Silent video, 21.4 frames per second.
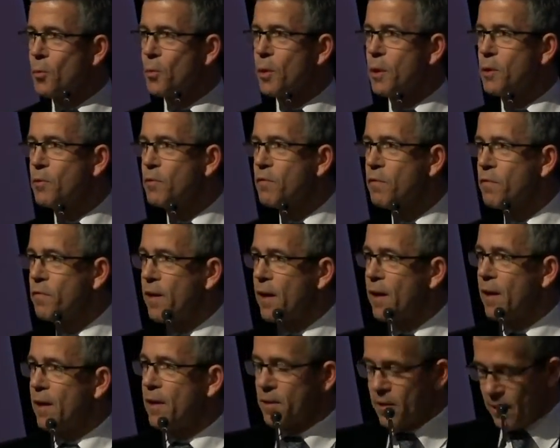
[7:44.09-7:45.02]
when you
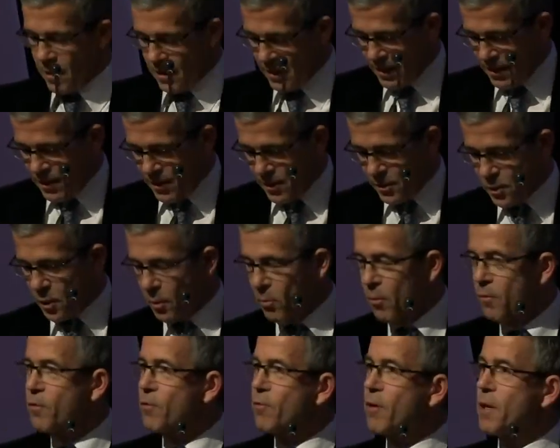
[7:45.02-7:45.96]
failed some
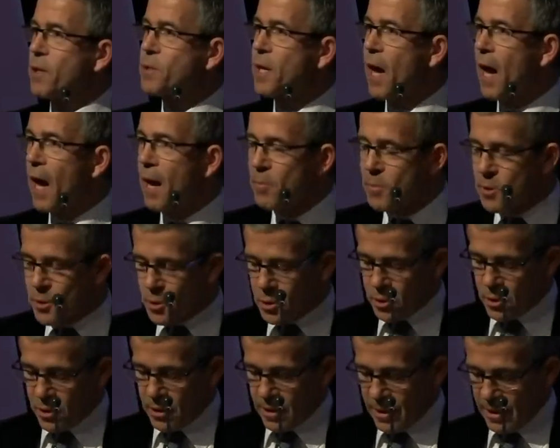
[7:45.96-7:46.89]
of your
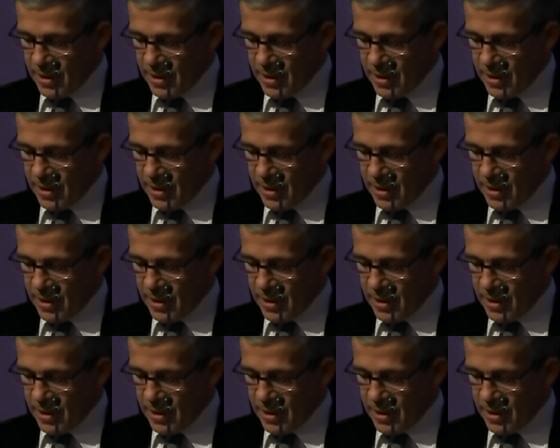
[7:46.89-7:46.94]
exams,